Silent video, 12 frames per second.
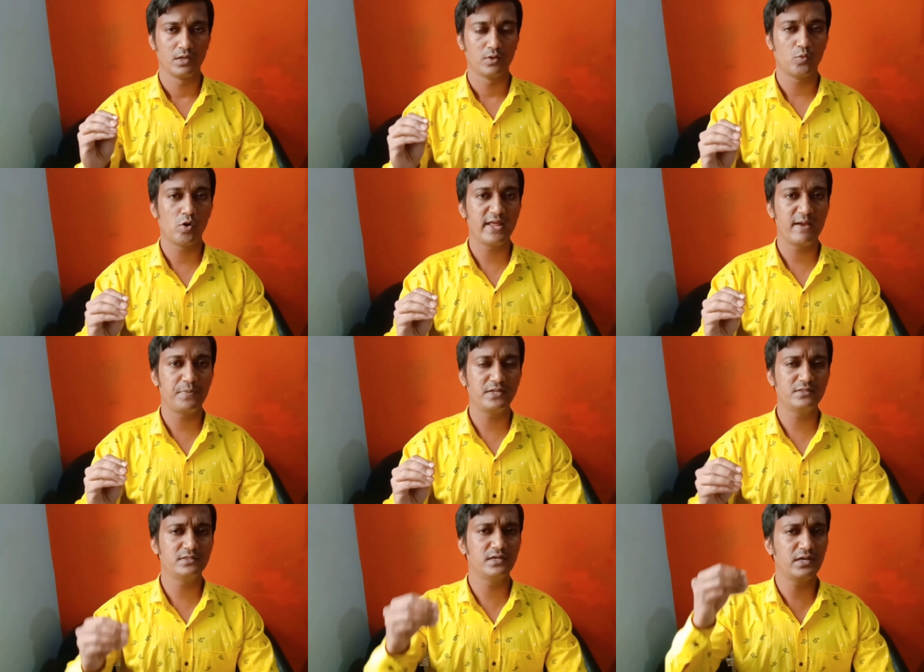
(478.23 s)
What
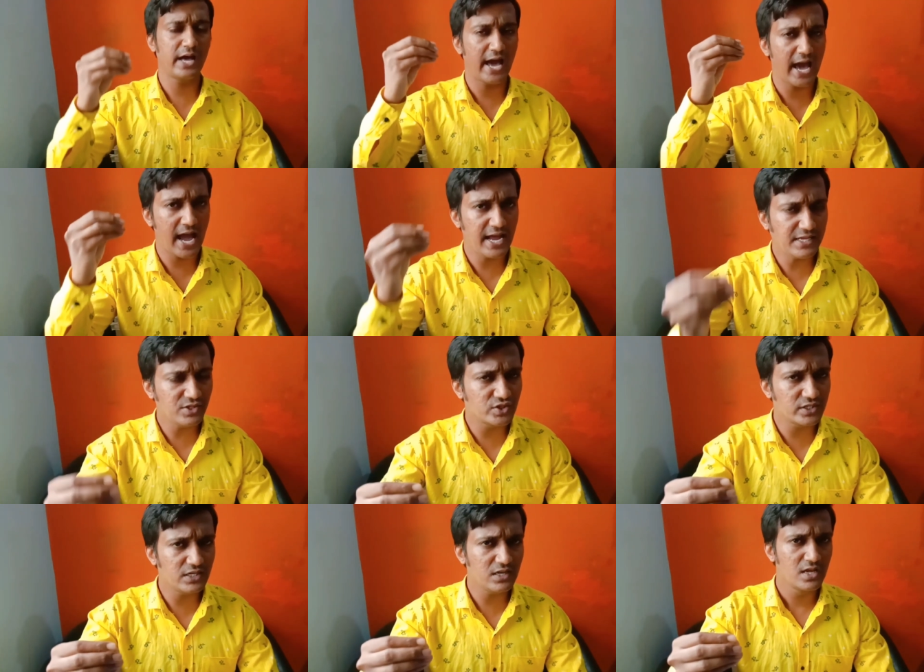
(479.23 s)
happened? The
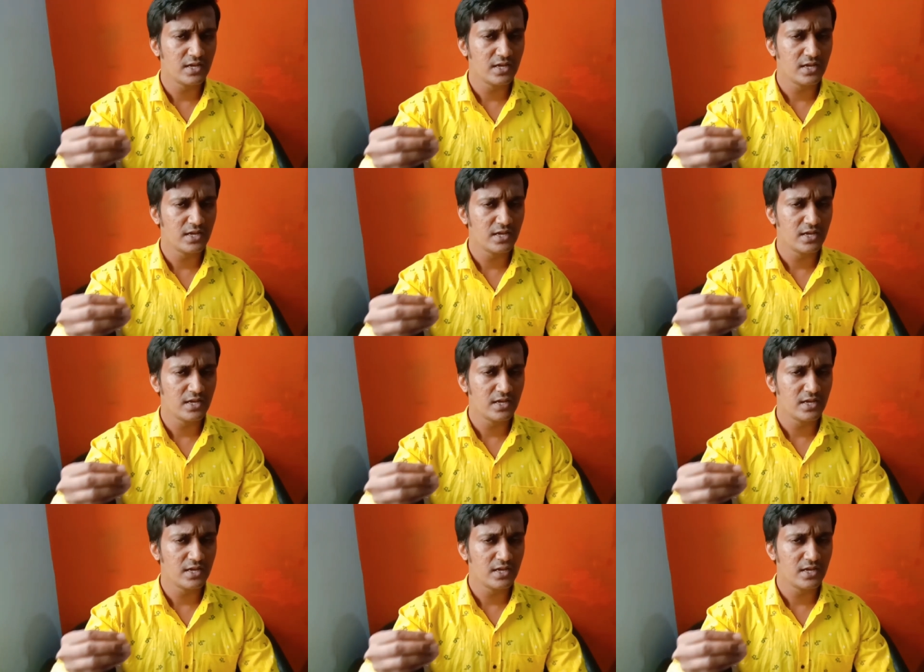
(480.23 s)
angel,